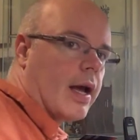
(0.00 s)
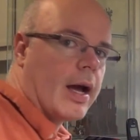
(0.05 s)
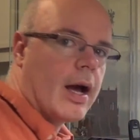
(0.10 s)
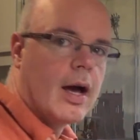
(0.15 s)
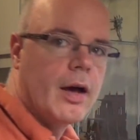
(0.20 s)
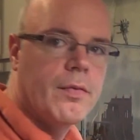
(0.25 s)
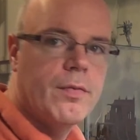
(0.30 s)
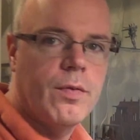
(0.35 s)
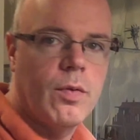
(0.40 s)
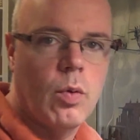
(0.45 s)

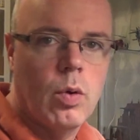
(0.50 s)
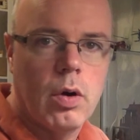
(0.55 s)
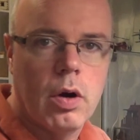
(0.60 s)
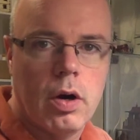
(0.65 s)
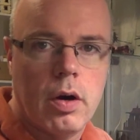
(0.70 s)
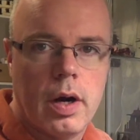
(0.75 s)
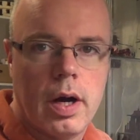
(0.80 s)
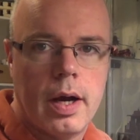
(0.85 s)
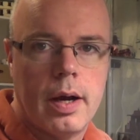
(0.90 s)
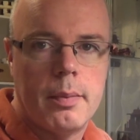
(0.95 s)
got
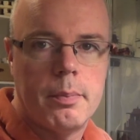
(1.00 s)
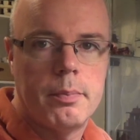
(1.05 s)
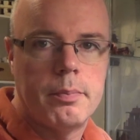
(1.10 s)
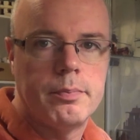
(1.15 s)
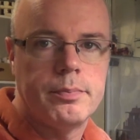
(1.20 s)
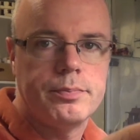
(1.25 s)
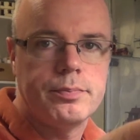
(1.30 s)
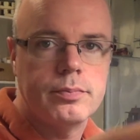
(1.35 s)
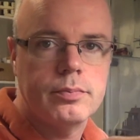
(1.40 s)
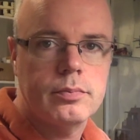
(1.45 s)
for,
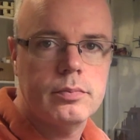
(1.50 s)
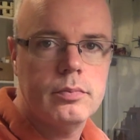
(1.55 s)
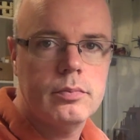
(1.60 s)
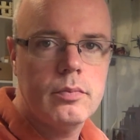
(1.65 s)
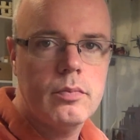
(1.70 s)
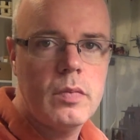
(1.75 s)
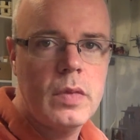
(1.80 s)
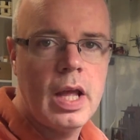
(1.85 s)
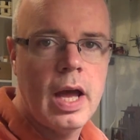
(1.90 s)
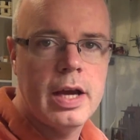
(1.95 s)

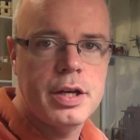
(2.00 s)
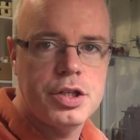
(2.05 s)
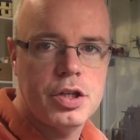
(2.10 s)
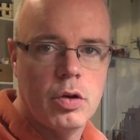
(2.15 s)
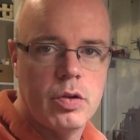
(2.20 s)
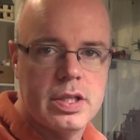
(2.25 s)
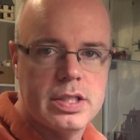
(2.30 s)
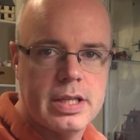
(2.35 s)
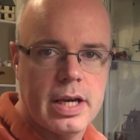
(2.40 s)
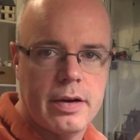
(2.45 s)
I
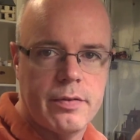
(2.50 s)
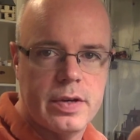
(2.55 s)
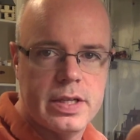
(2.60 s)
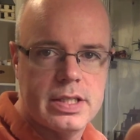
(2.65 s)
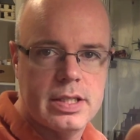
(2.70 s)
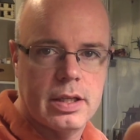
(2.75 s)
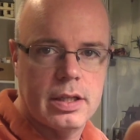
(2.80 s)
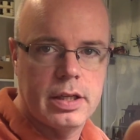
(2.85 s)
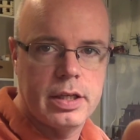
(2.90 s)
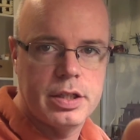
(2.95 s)
showed this guy
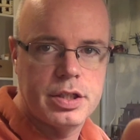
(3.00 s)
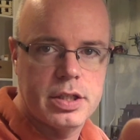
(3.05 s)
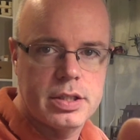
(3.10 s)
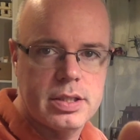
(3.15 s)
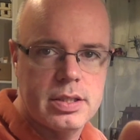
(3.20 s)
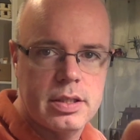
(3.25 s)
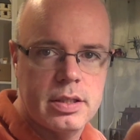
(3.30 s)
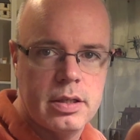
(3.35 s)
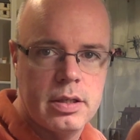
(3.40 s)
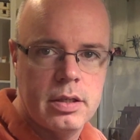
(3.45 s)
recently,
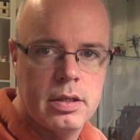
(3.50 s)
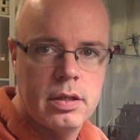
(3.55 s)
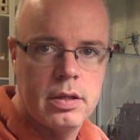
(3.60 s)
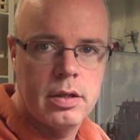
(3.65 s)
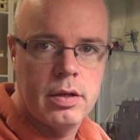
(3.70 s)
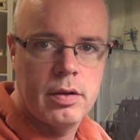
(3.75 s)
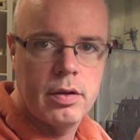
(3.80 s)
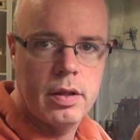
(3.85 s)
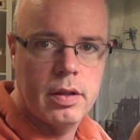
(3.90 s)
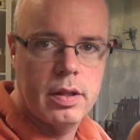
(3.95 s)
just
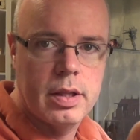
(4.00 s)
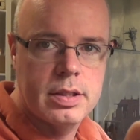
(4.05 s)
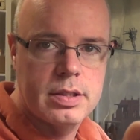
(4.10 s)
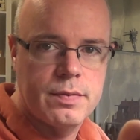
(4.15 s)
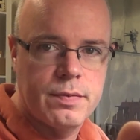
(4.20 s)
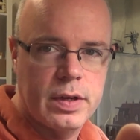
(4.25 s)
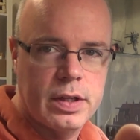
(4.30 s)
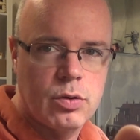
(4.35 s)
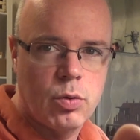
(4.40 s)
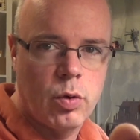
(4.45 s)
this
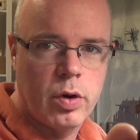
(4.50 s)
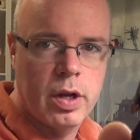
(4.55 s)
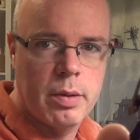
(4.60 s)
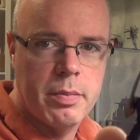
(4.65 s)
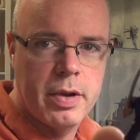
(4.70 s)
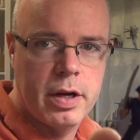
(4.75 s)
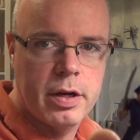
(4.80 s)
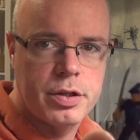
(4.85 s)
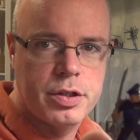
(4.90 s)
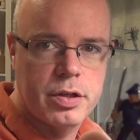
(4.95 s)
Victoria
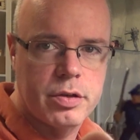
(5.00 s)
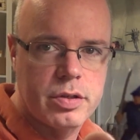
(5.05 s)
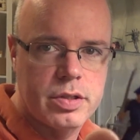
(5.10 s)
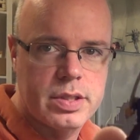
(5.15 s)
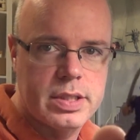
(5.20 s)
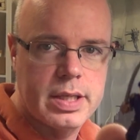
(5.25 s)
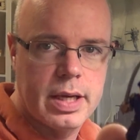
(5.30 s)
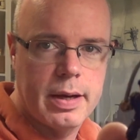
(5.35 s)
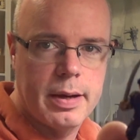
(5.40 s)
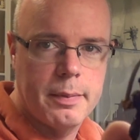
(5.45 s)

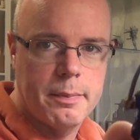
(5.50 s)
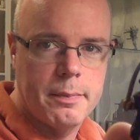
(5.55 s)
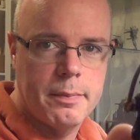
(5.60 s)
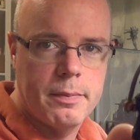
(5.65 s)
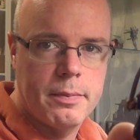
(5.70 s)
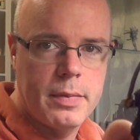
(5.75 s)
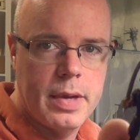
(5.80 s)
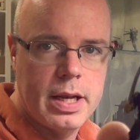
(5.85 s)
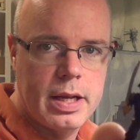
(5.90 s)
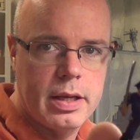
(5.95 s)
Miniatures
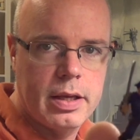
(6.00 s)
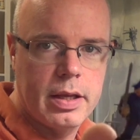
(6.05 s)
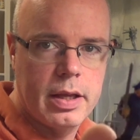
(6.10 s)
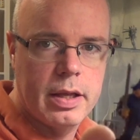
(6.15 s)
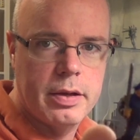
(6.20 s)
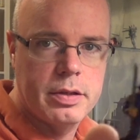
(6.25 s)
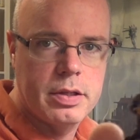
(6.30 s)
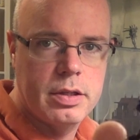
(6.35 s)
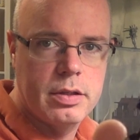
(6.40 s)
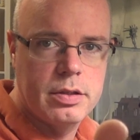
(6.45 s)
mini,
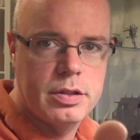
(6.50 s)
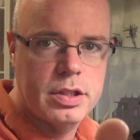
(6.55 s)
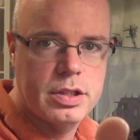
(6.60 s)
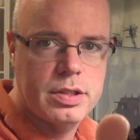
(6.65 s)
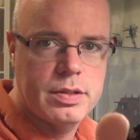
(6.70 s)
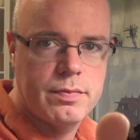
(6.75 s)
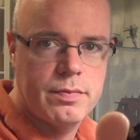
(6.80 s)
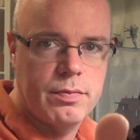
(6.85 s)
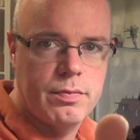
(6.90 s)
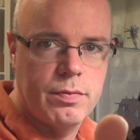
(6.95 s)
it
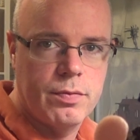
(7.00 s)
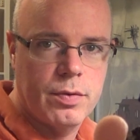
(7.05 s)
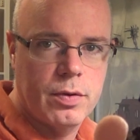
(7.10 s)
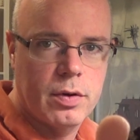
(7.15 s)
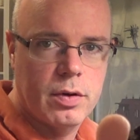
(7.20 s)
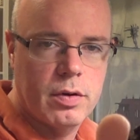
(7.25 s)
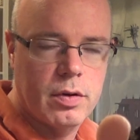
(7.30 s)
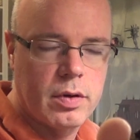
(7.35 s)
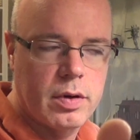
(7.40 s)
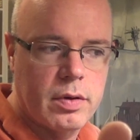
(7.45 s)
just
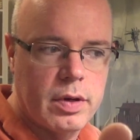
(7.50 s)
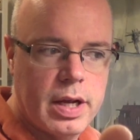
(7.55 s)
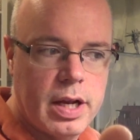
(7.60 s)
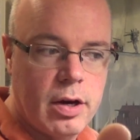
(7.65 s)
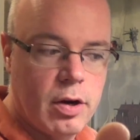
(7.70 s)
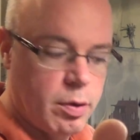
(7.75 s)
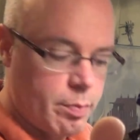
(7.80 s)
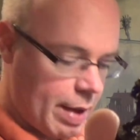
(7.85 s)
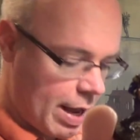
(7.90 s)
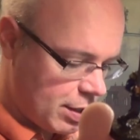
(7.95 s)
for In
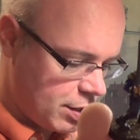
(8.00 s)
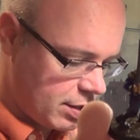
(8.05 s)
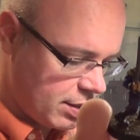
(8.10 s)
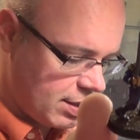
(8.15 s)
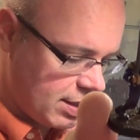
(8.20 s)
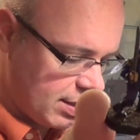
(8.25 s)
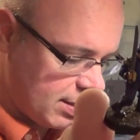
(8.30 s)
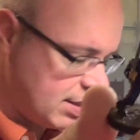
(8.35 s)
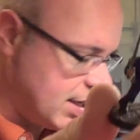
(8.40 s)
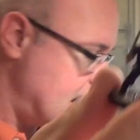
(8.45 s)
Her
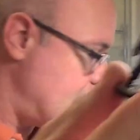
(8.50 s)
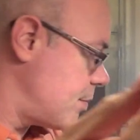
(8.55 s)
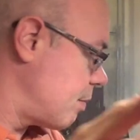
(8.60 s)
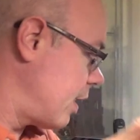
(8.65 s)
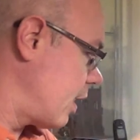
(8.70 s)
Majesty's Name